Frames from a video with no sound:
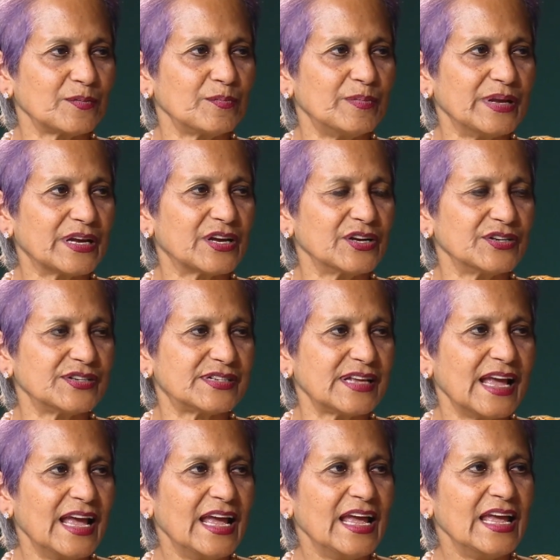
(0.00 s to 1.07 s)
Because
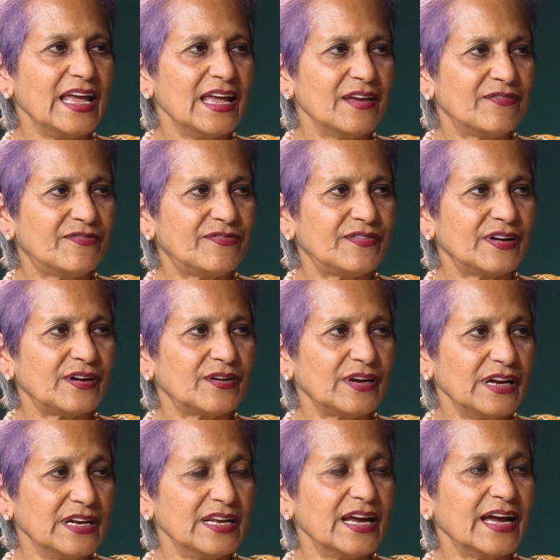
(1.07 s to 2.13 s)
if
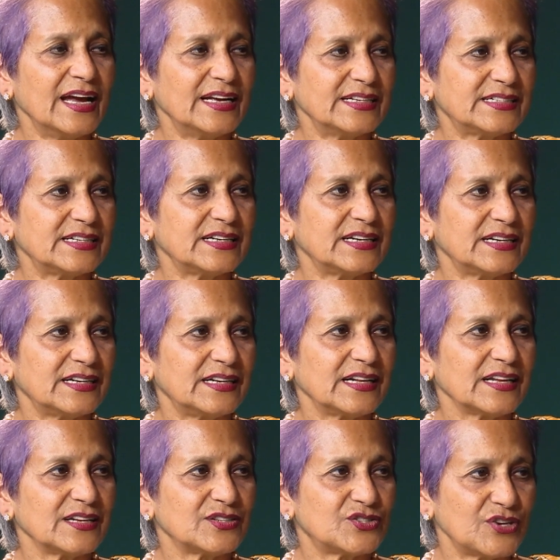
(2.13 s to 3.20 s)
India has a
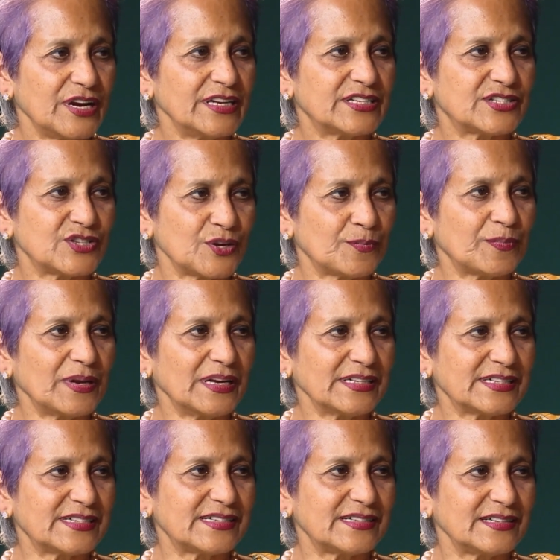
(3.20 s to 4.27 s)
trade
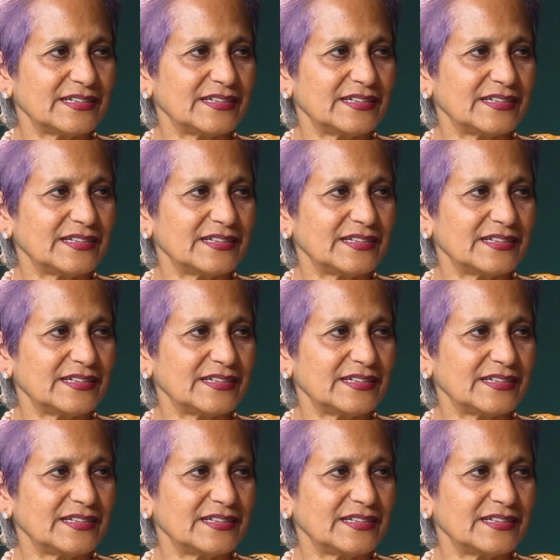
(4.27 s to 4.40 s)
surplus